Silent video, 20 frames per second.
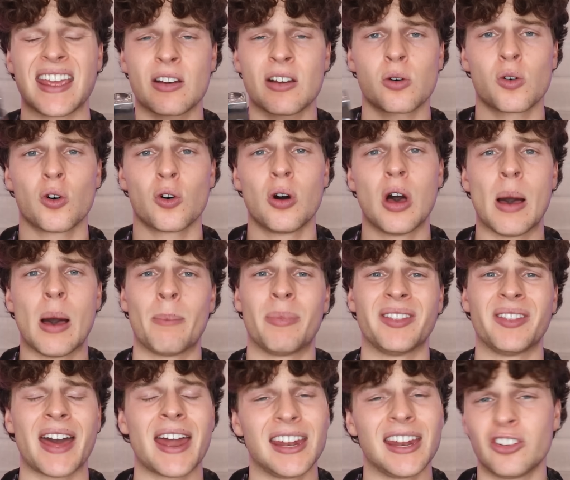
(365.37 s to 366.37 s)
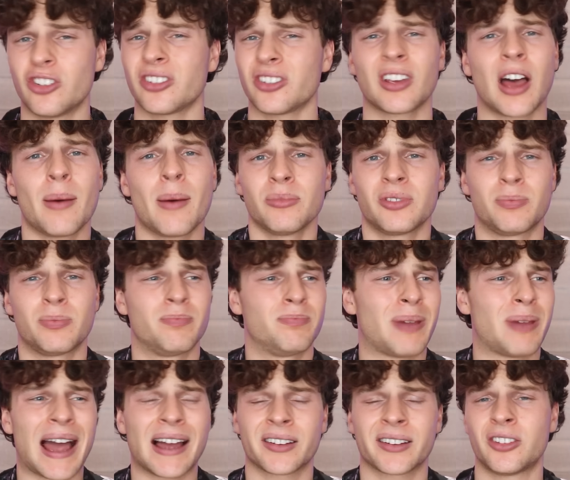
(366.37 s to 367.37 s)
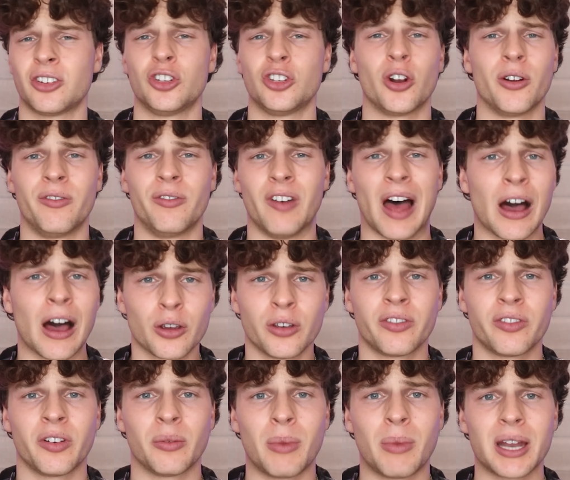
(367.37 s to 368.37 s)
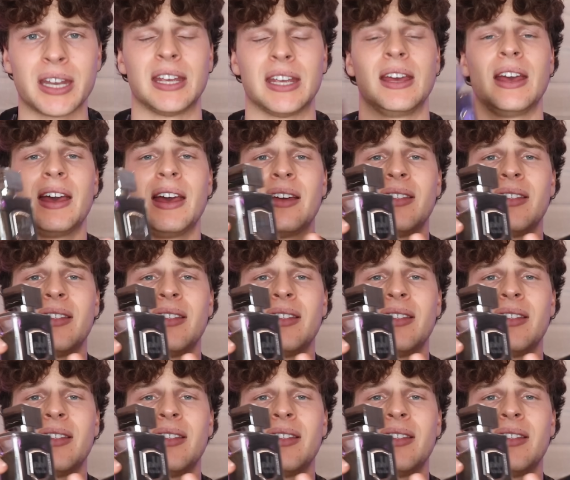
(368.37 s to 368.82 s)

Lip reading: equal, but then it just comes back to, you know, value for money.